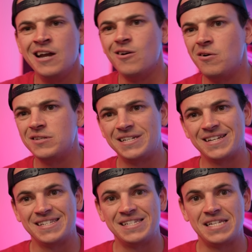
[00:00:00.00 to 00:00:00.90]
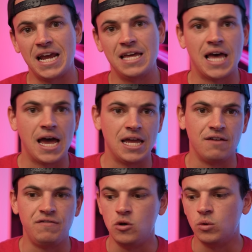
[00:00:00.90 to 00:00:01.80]
Notice it doesn't say that
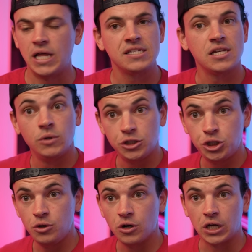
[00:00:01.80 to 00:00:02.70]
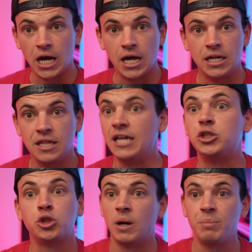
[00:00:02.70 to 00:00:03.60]
if you let someone shoot your gun, they
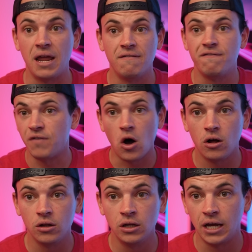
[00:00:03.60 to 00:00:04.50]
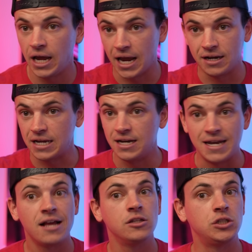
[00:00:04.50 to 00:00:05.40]
trip and fall and
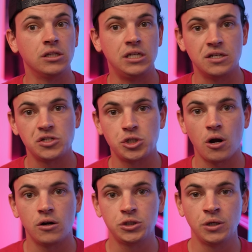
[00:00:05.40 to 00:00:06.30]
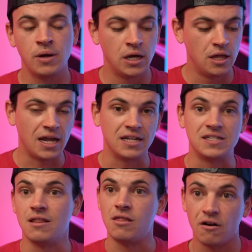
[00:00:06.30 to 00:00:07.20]
negligently discharge, that
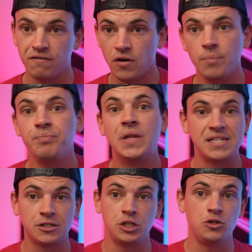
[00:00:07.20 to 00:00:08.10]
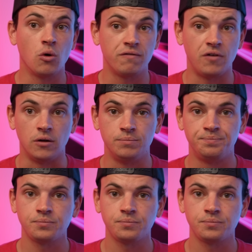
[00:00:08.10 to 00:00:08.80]
it's their fault. It's actually your fault.